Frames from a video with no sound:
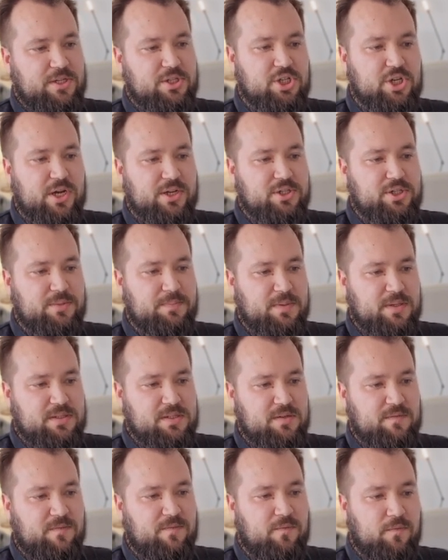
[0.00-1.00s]

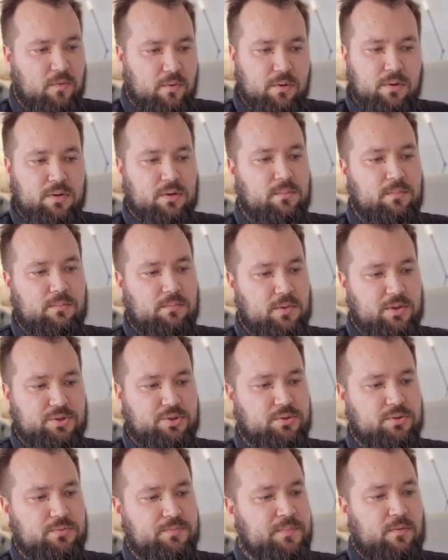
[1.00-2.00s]
ChatGPT four
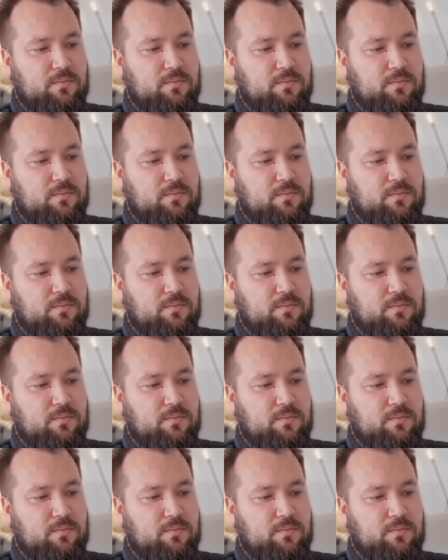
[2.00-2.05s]
module,